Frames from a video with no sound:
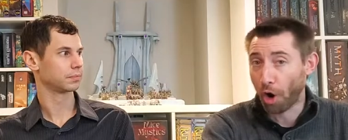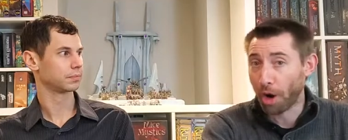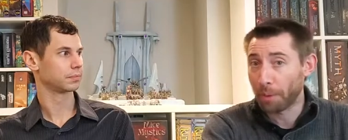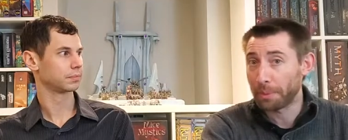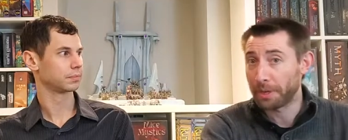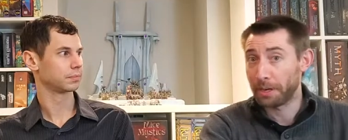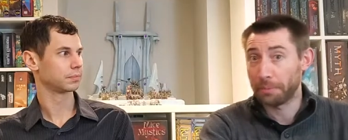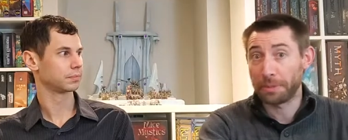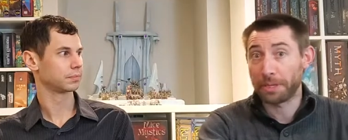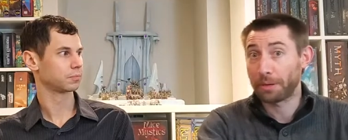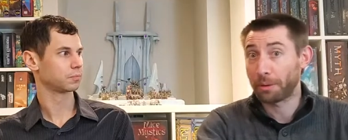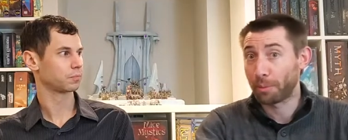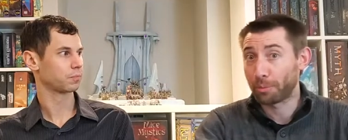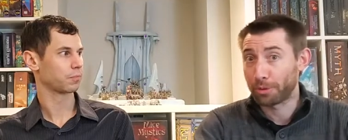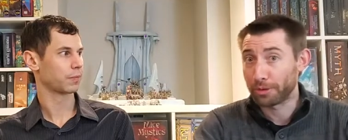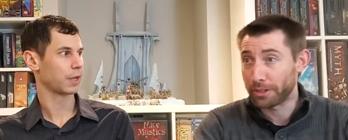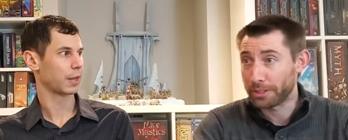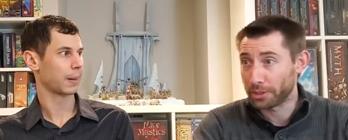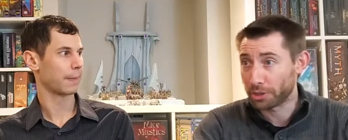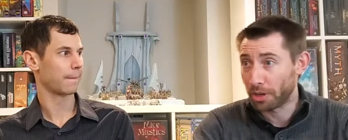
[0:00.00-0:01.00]
Speaker 1: to become really
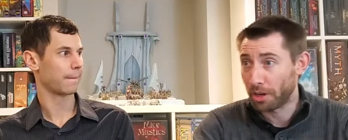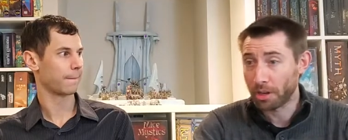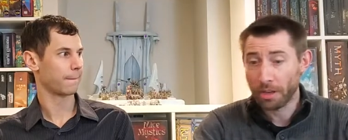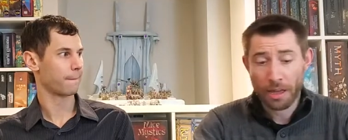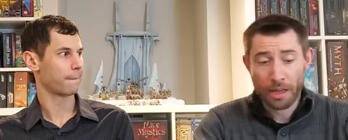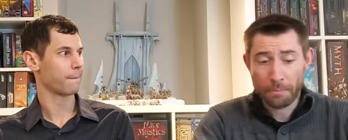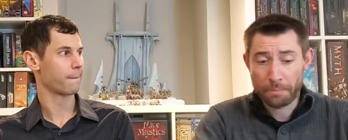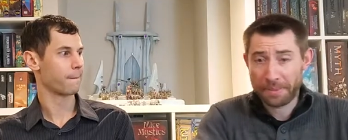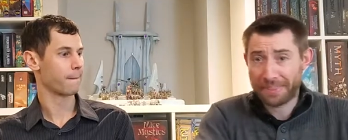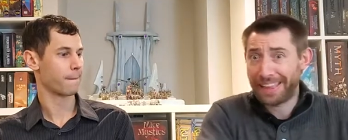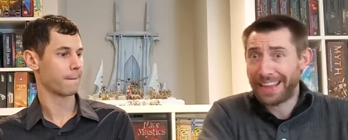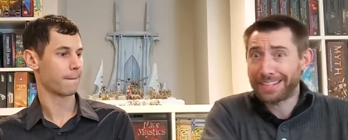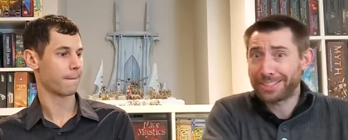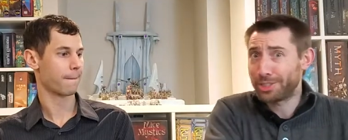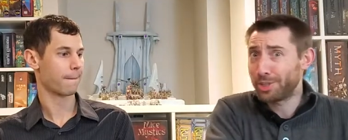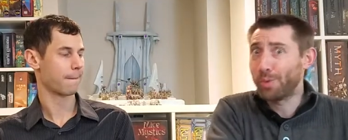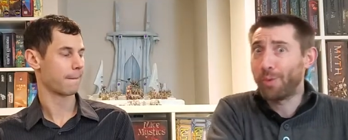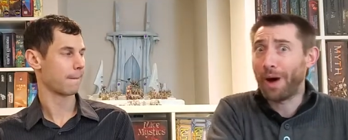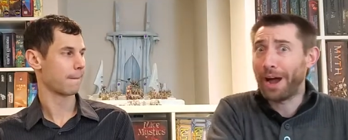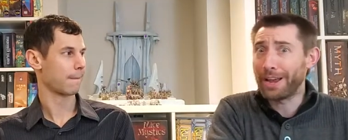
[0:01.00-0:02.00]
strong, but that's who
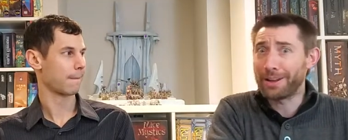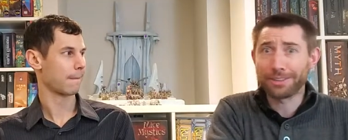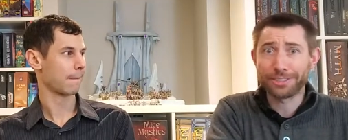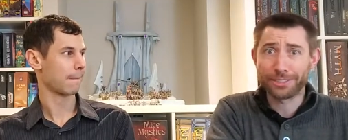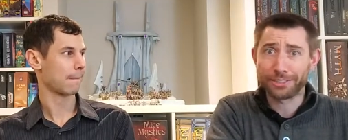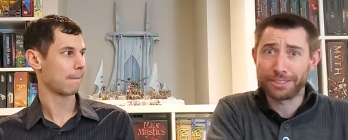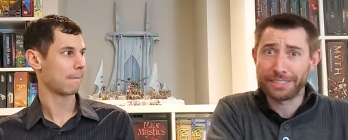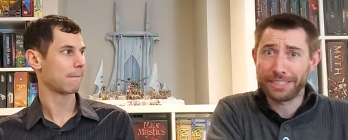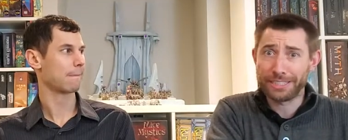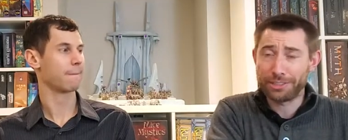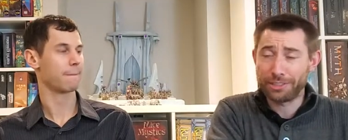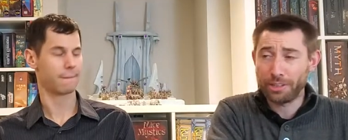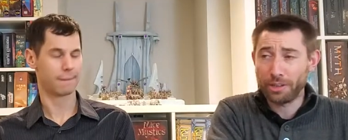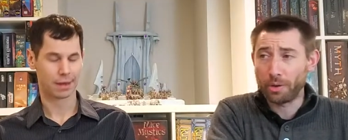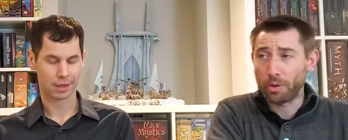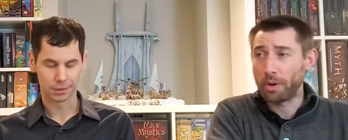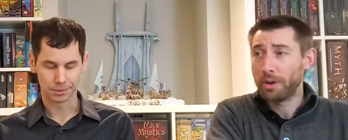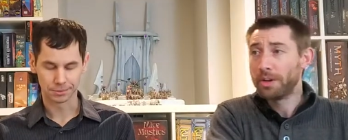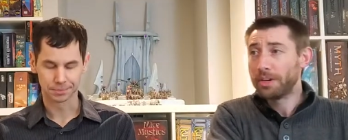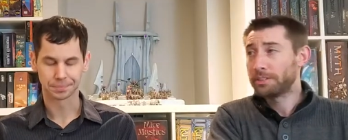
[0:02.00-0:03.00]
I also need too.
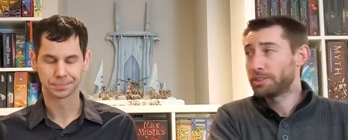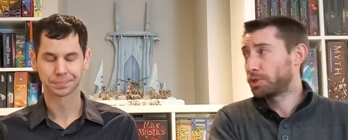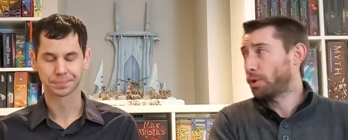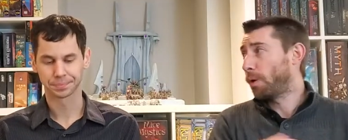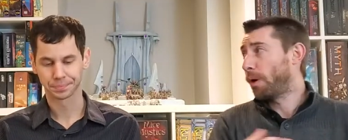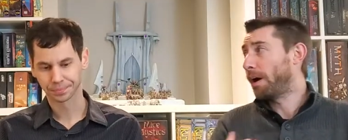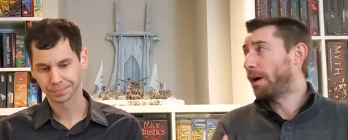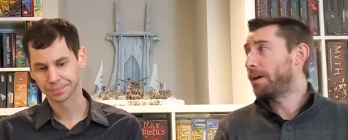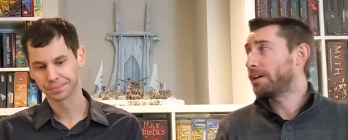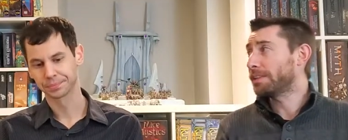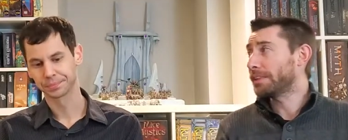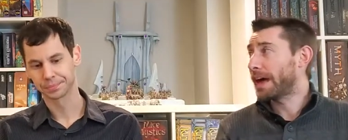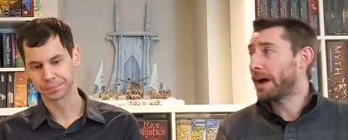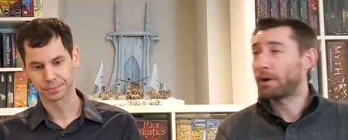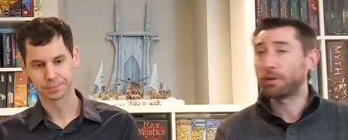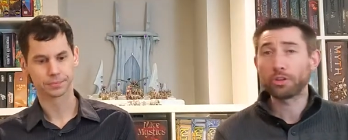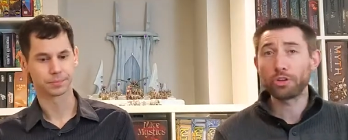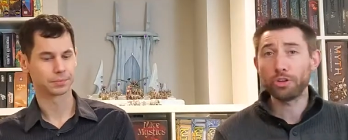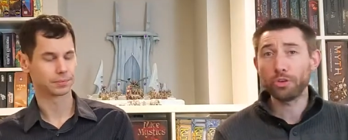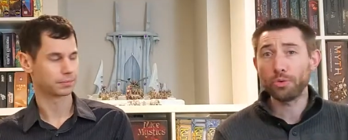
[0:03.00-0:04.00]
So I'll allow
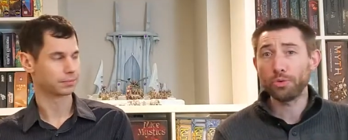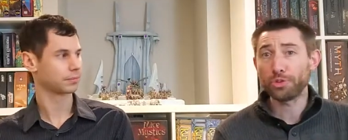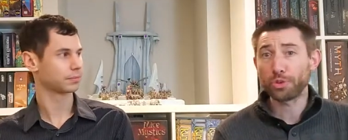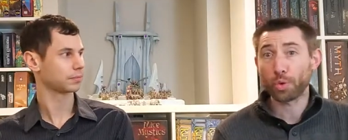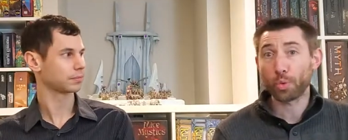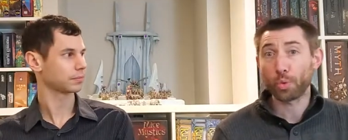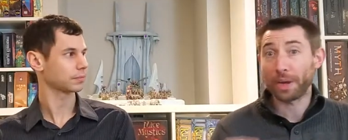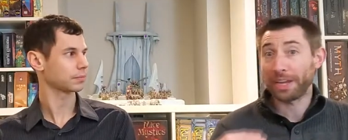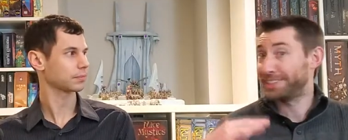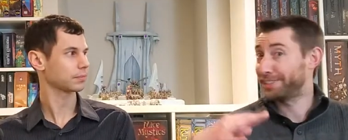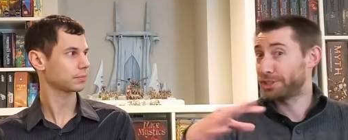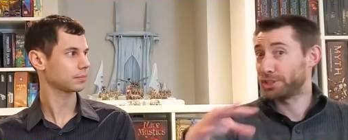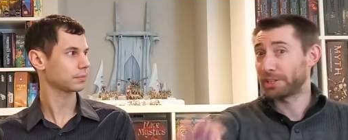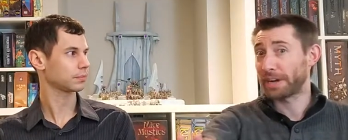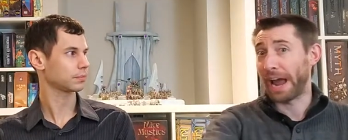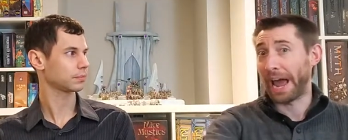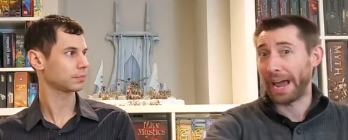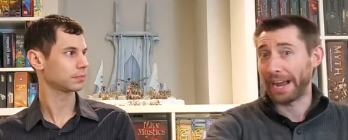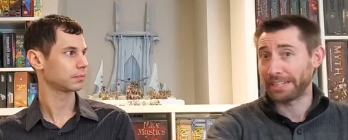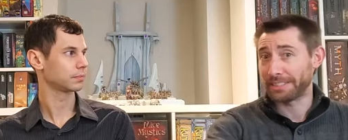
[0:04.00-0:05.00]
you to waste your
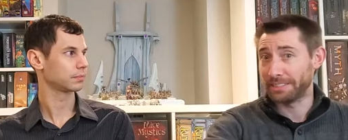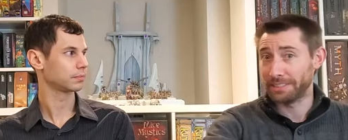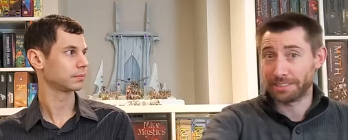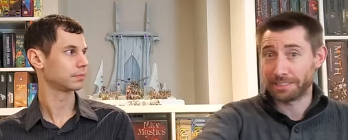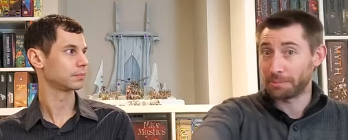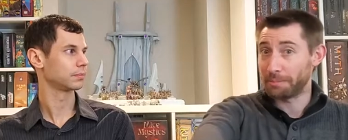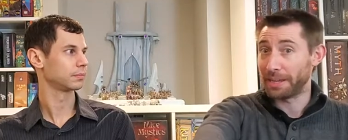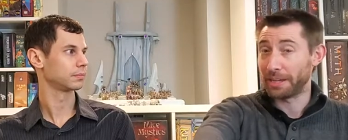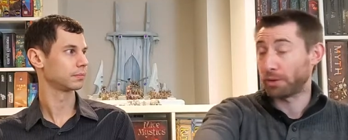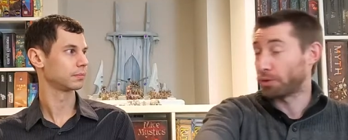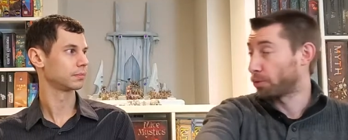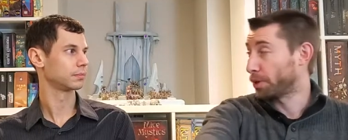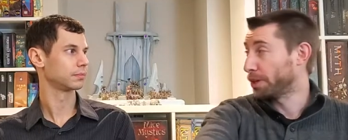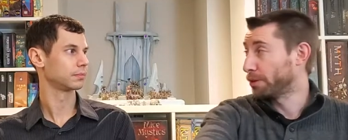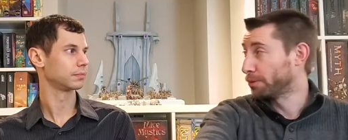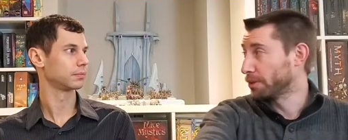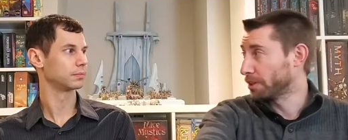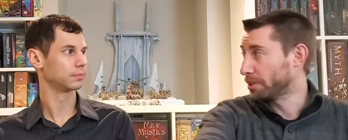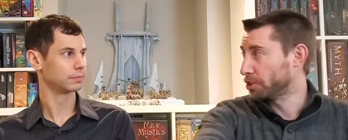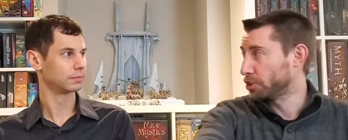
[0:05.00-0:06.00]
actions to make green really
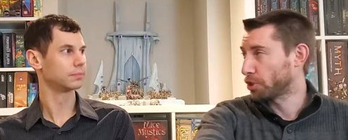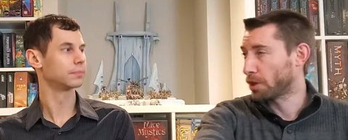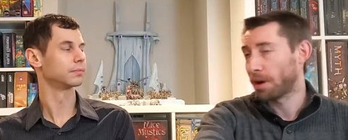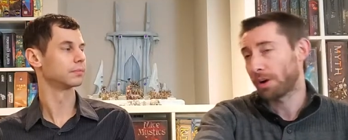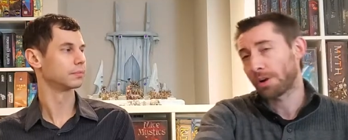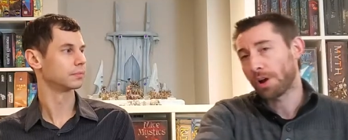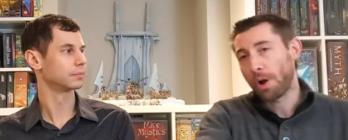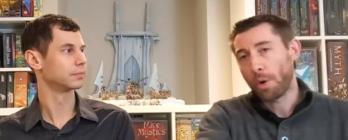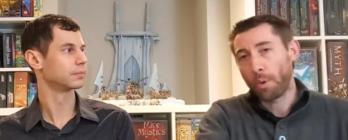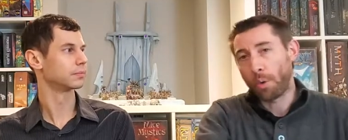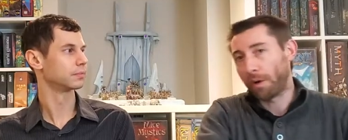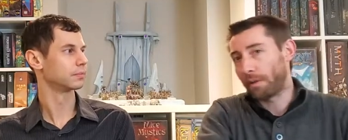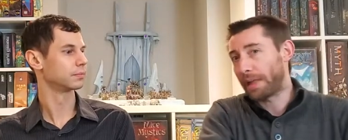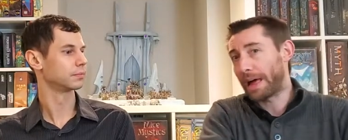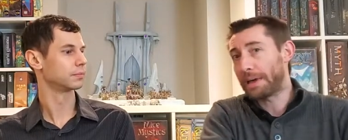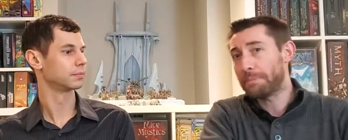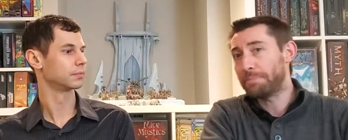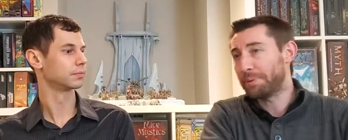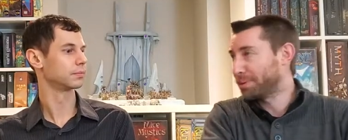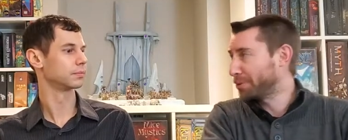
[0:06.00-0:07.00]
strong while I
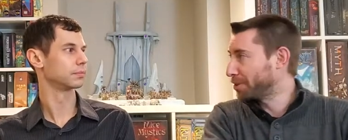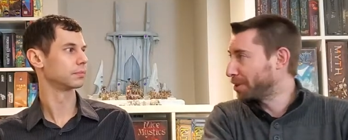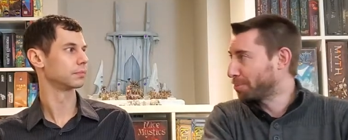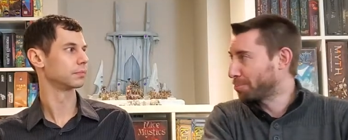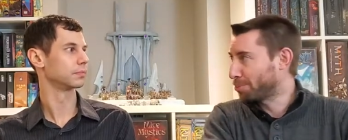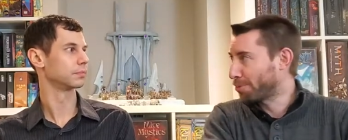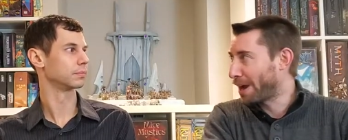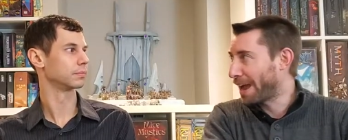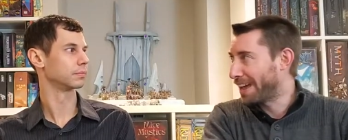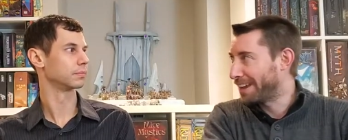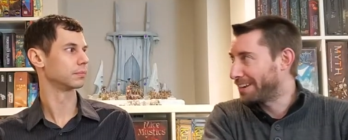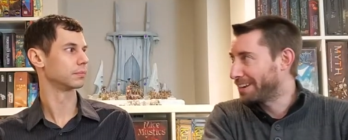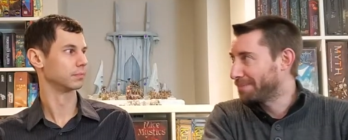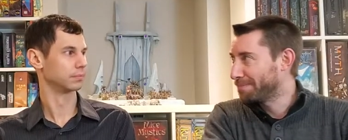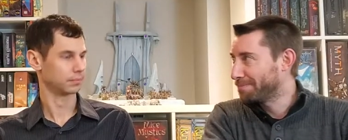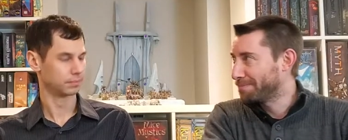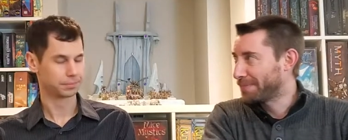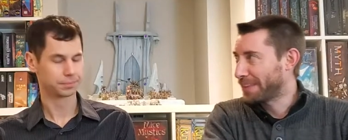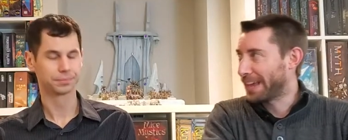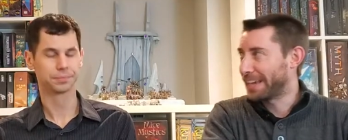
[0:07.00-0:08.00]
build up red
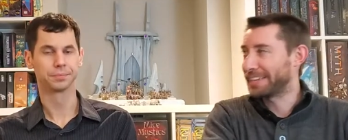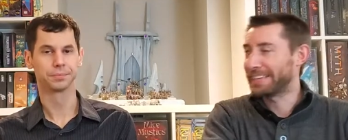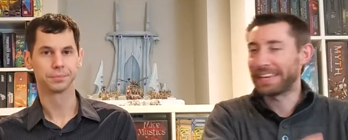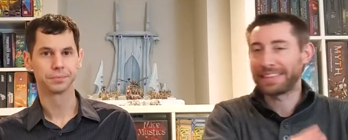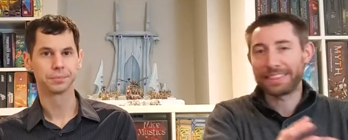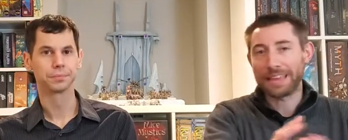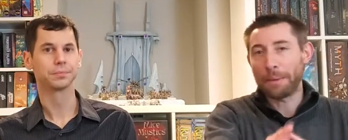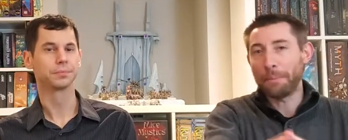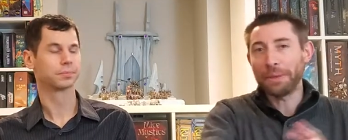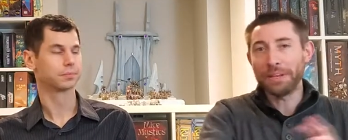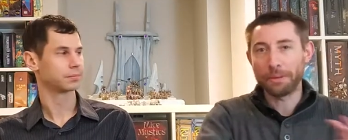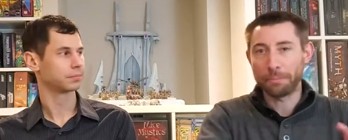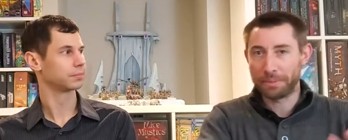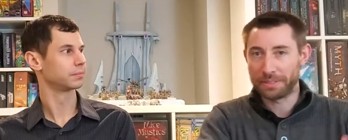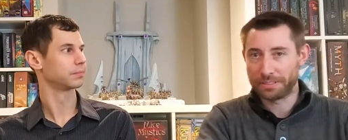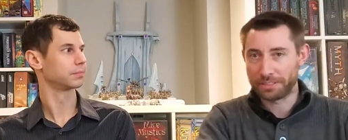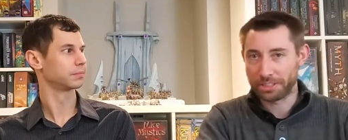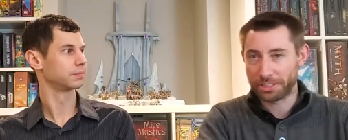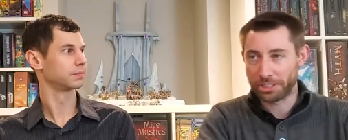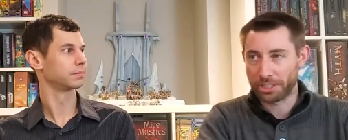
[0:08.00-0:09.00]
and get them in a
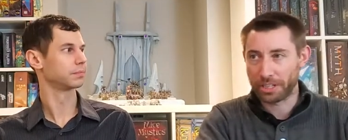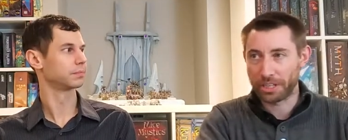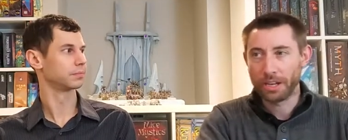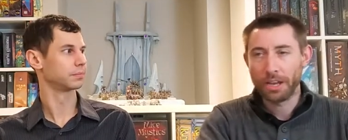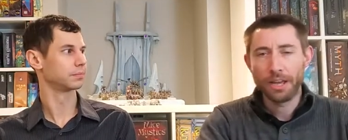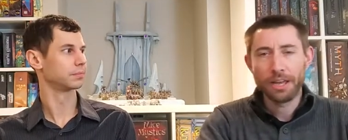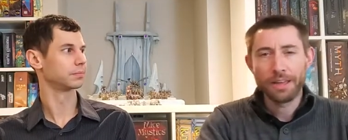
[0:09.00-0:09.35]
position. The